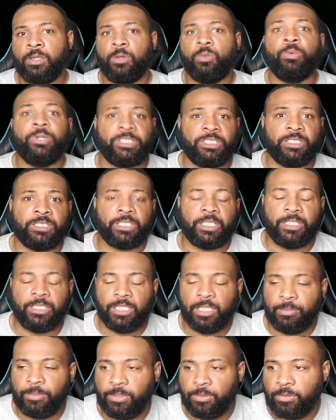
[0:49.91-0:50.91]
which is a
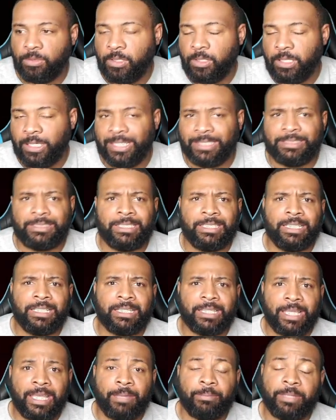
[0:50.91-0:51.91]
W. And CD
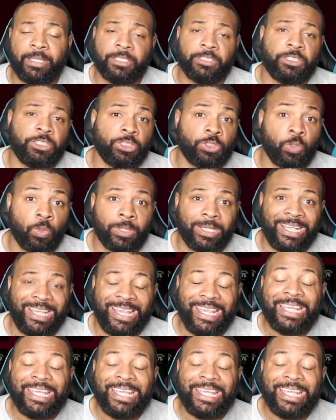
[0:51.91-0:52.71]
Lamb gets short